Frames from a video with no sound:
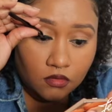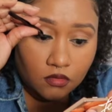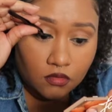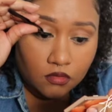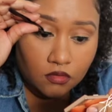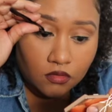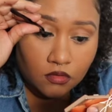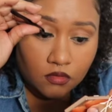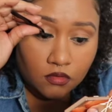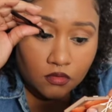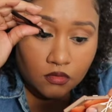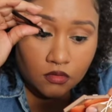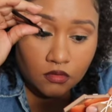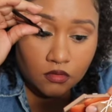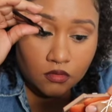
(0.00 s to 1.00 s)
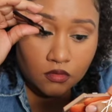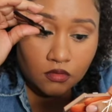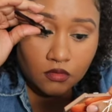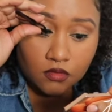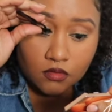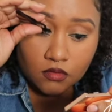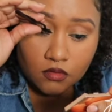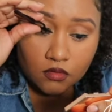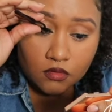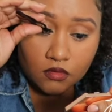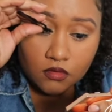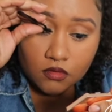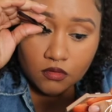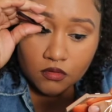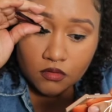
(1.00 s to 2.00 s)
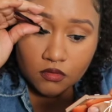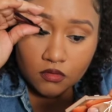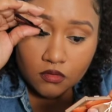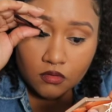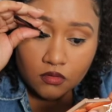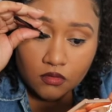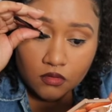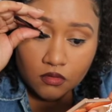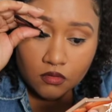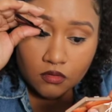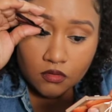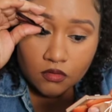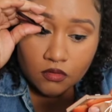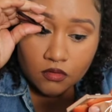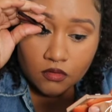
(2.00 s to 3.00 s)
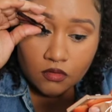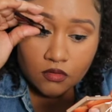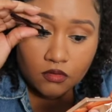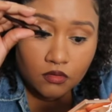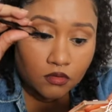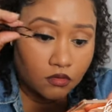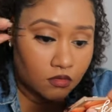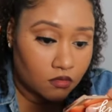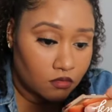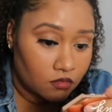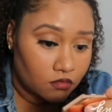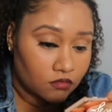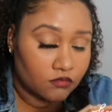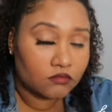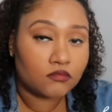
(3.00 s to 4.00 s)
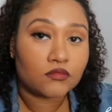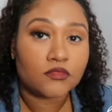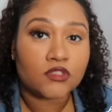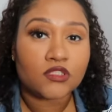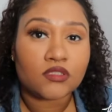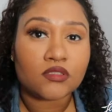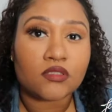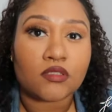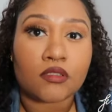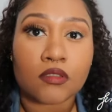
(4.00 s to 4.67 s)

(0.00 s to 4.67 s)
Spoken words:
No one is speaking in this clip.